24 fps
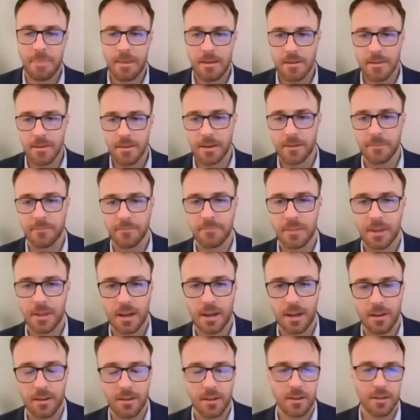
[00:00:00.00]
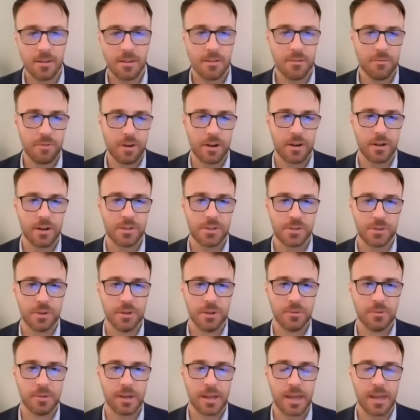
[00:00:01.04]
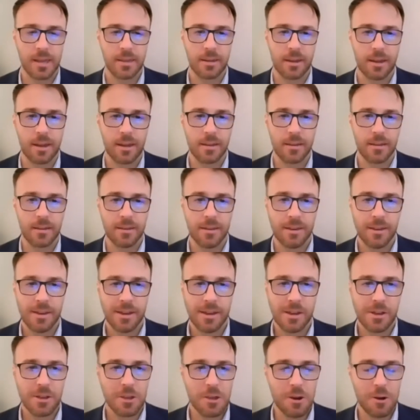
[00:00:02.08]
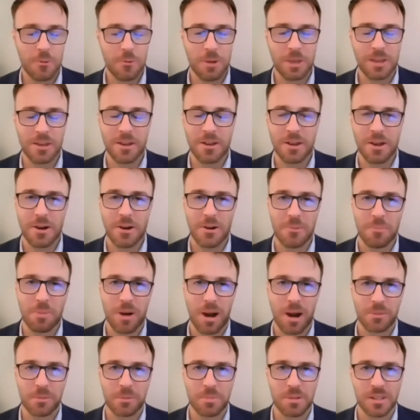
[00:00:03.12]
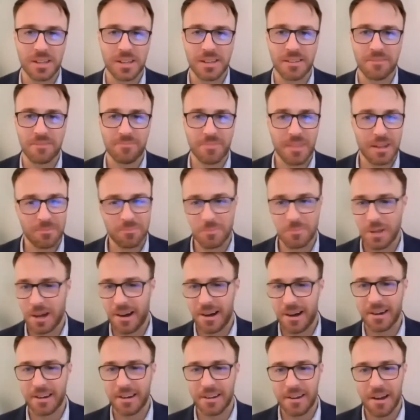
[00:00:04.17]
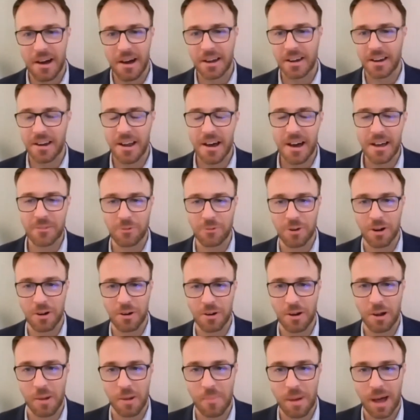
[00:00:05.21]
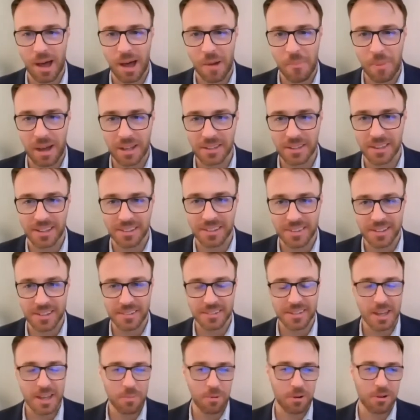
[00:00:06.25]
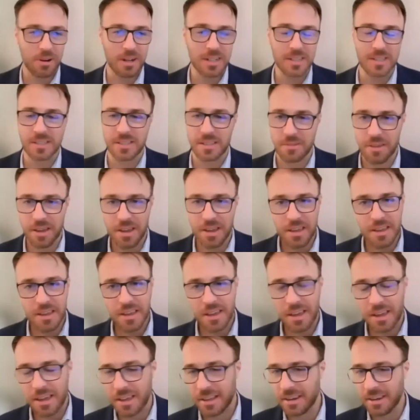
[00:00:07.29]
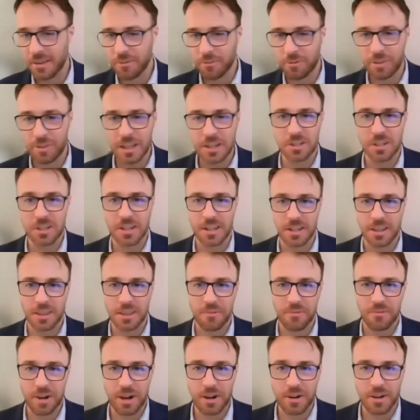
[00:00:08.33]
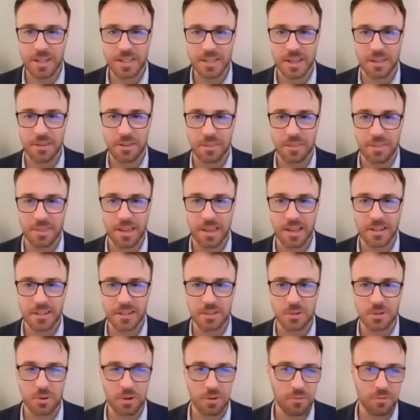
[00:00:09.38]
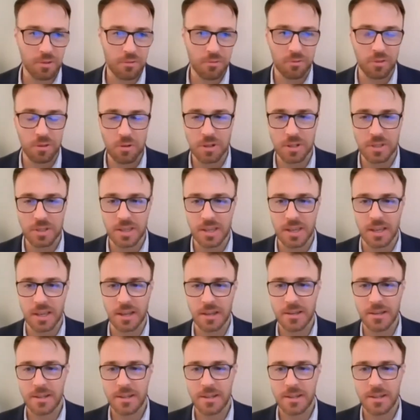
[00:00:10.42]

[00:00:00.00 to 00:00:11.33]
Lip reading: Yeah, very true. And we could go probably on and on and on for about the labor crisis and inflation and the various other things sort of influencing